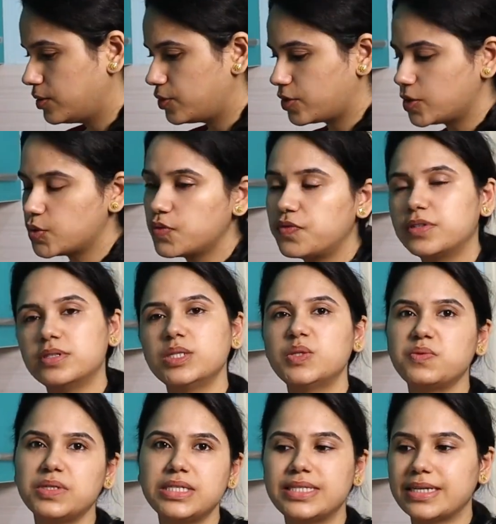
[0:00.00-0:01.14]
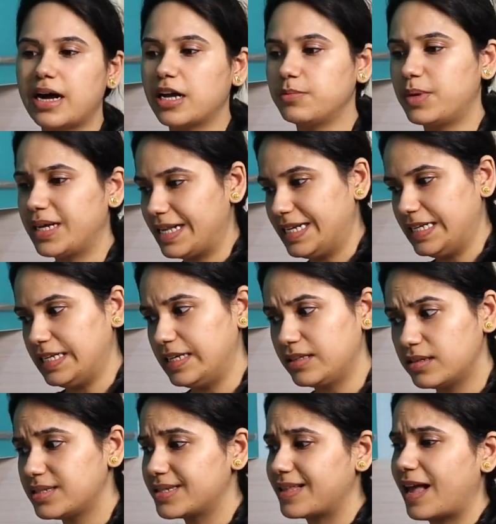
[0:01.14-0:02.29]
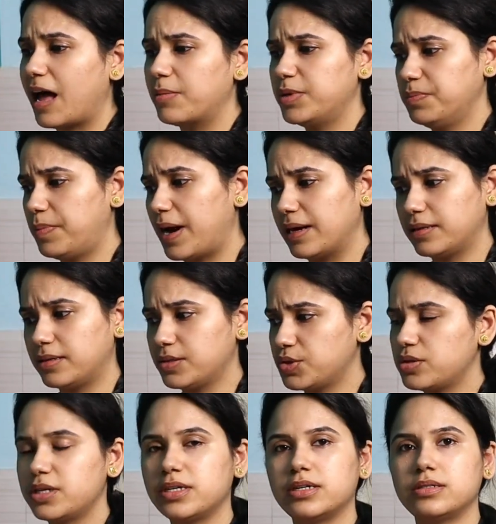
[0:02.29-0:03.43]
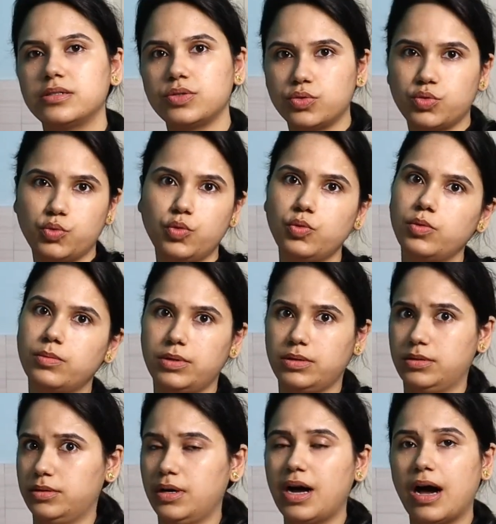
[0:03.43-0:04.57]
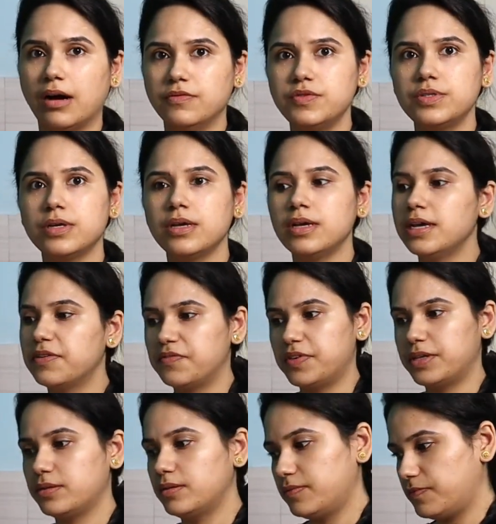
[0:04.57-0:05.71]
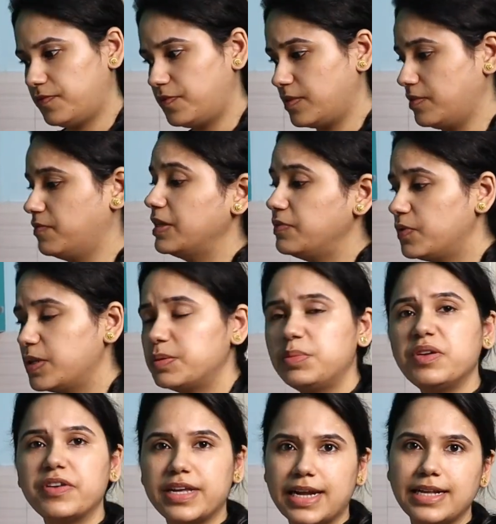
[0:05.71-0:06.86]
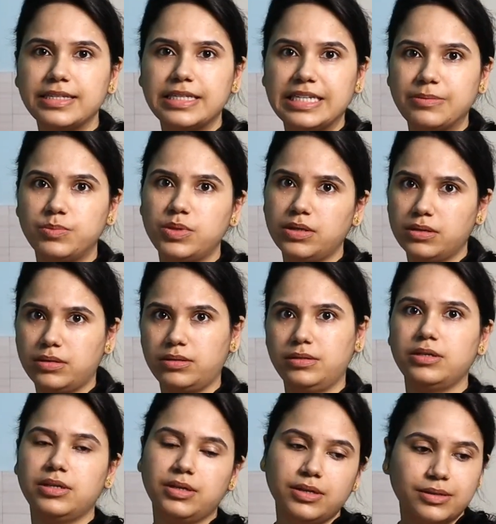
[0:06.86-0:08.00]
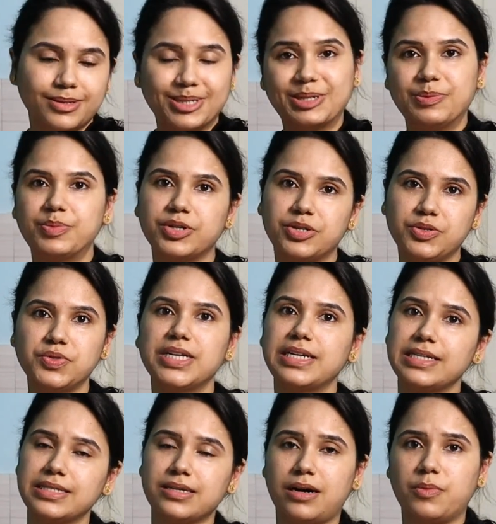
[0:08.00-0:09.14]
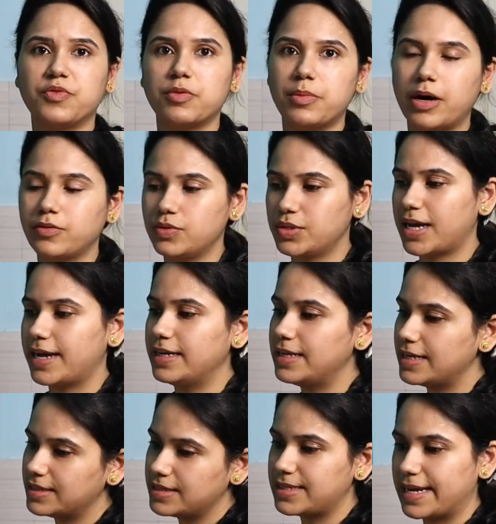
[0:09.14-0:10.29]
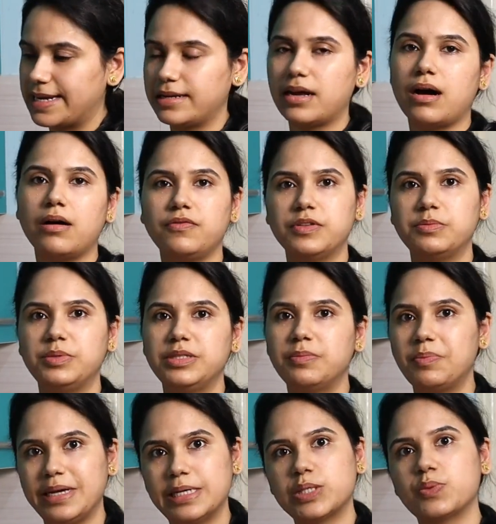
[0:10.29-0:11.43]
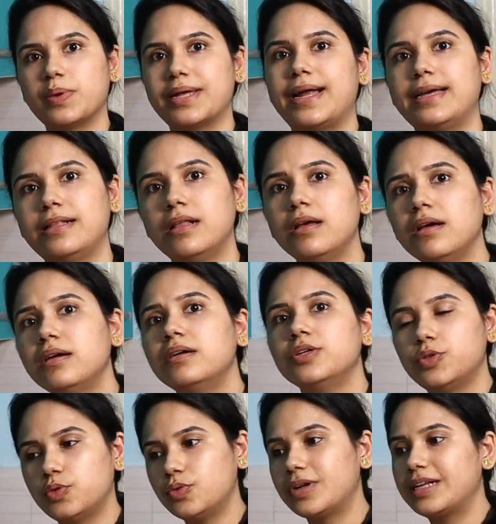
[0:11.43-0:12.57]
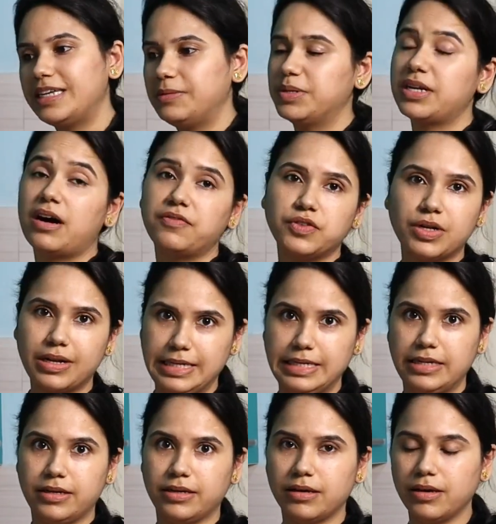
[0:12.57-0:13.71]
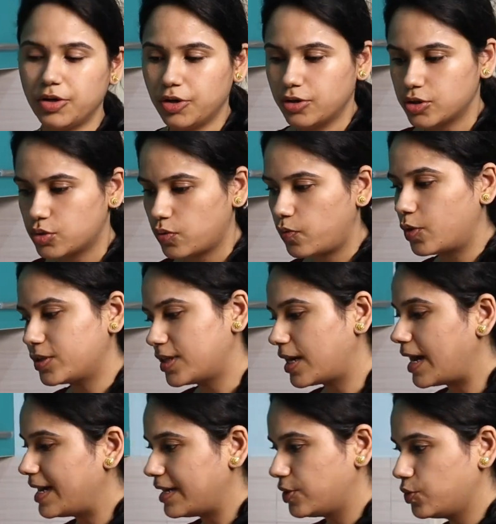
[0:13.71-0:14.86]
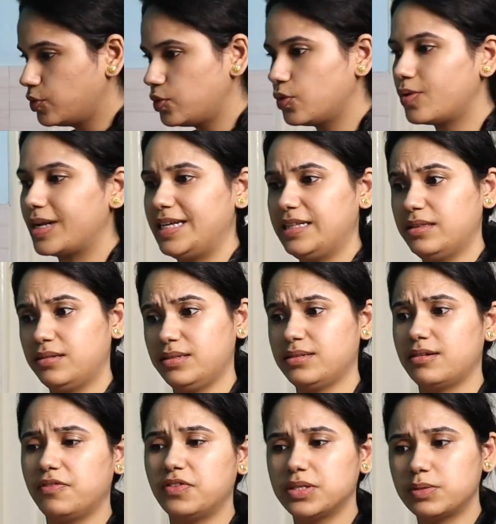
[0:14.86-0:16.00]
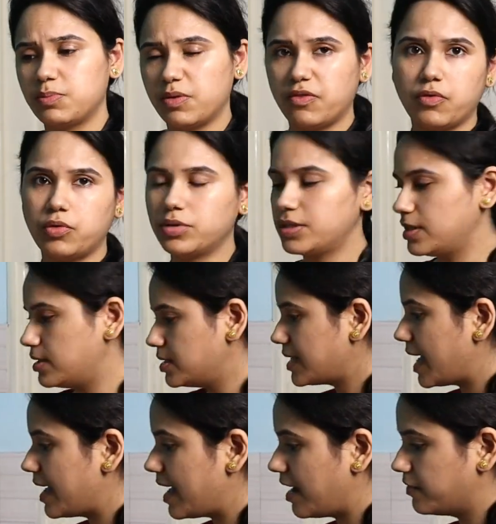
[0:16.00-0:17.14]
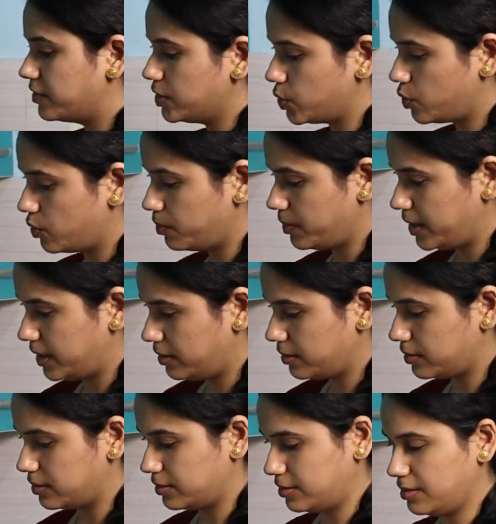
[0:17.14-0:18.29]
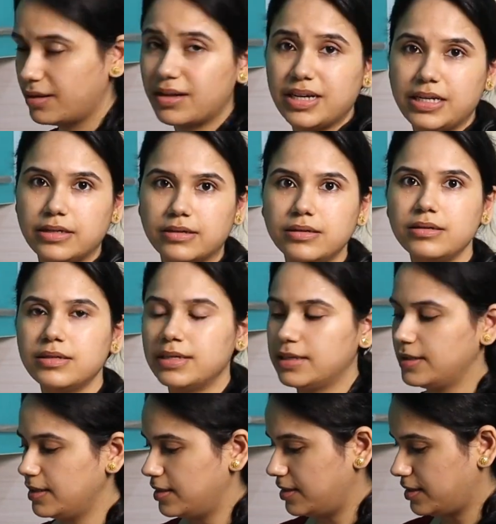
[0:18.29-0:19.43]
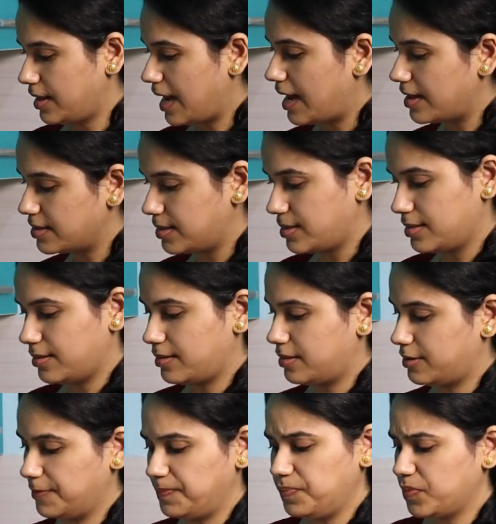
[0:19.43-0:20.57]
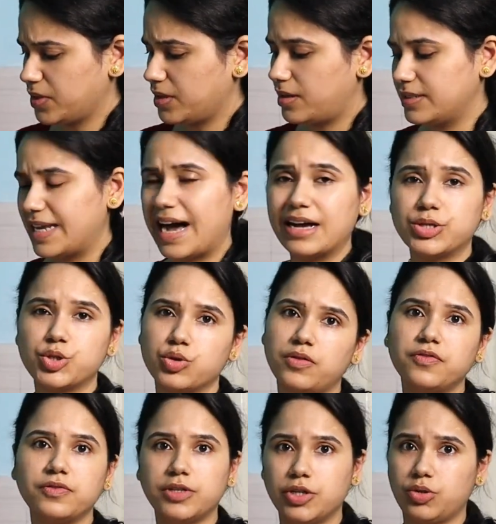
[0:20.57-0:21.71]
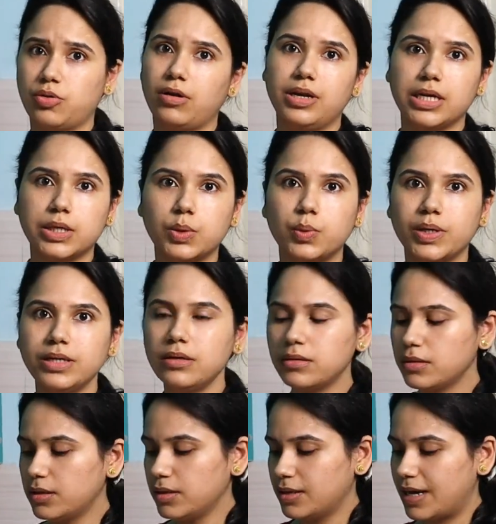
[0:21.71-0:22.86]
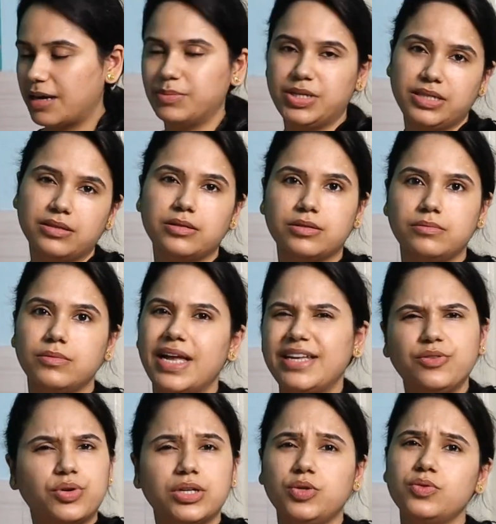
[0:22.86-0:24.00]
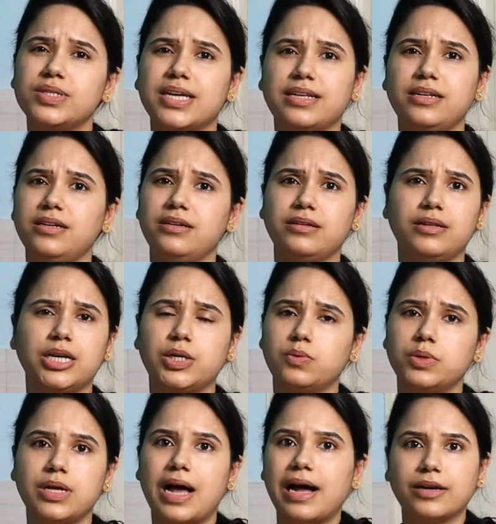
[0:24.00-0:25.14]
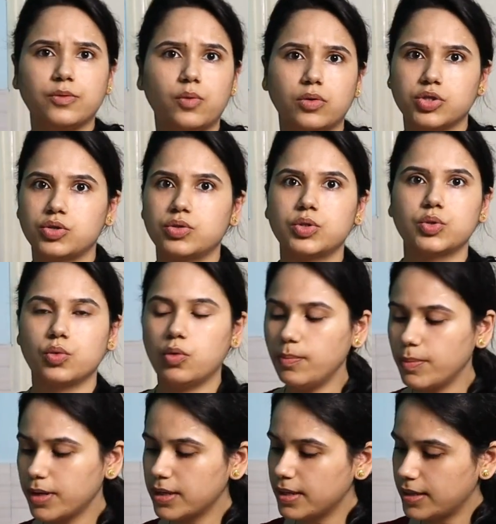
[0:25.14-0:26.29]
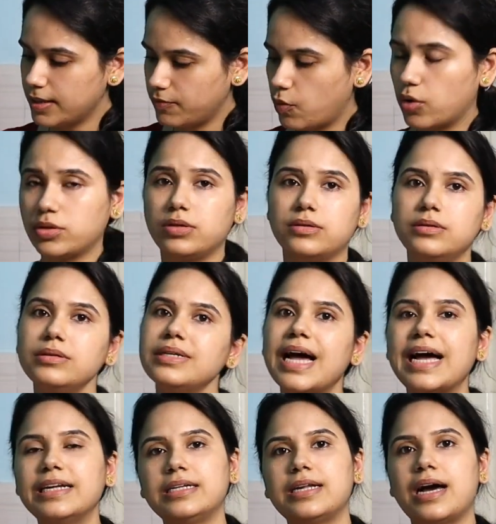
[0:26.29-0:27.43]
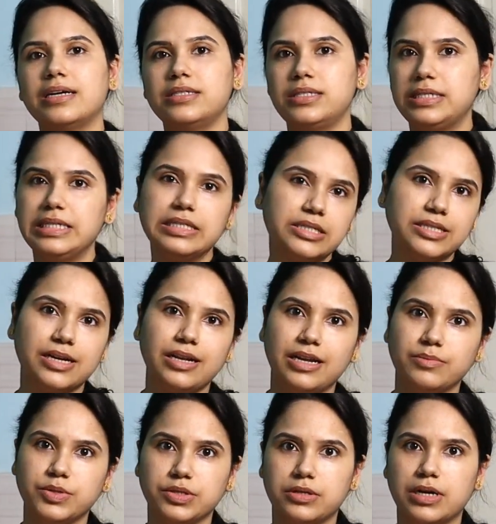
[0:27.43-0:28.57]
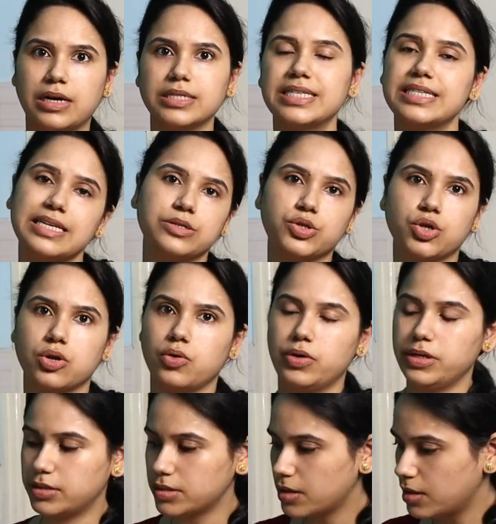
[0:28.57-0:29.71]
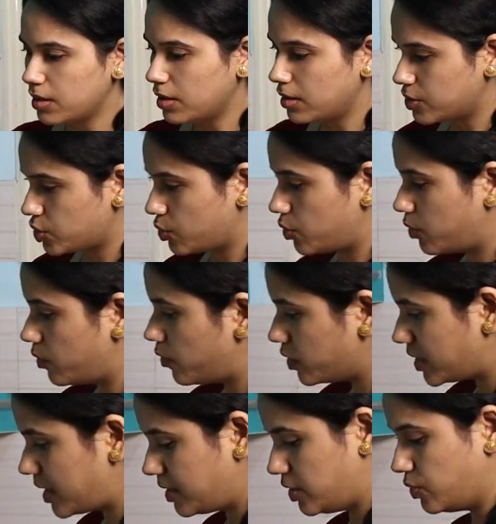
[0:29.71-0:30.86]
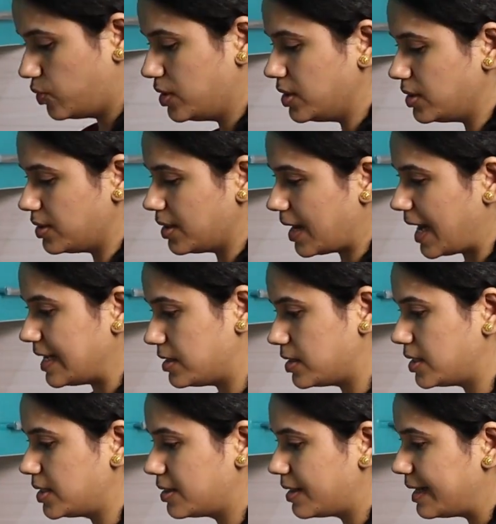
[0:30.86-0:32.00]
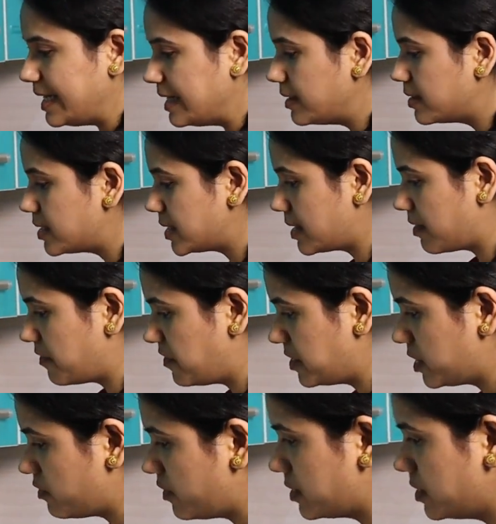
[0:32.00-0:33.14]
Okay, so first we'll start by cleaning the slab and partitioning it into two uh, halves. Where for one will be where I'll keep the uh, produce that has come from outside, and the second half will be the place where I you know keep it after cleaning. So what I do to clean the surface before is, I have this homemade uh, cleaner. It has uh, a dash of Dettol liquid, I mean the, and you can use any liquid, hand wash or soap, water, and it has tea tree and lemongrass essential oils. So what I do is, I just clean this surface